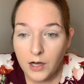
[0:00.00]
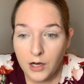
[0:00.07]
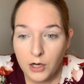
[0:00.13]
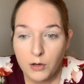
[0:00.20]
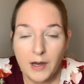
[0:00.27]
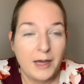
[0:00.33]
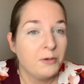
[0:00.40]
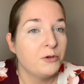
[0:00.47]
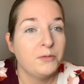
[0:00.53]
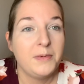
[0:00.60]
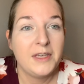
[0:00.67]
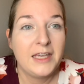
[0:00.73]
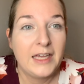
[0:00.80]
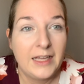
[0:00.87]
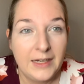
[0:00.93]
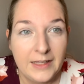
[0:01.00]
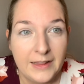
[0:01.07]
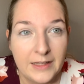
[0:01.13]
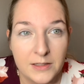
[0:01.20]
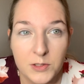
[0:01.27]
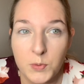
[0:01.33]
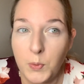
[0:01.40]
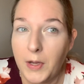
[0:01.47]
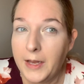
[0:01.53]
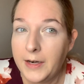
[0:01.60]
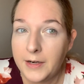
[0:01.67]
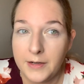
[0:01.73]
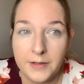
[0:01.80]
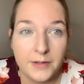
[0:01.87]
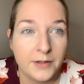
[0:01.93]
Oh, I will be getting this one.
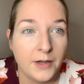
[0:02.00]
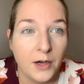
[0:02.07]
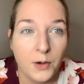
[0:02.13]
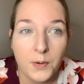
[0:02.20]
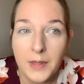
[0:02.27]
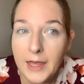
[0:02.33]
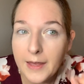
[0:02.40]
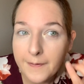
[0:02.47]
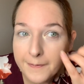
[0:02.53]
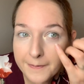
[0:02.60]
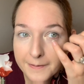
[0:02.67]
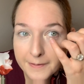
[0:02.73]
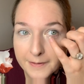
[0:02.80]
Oh, yes.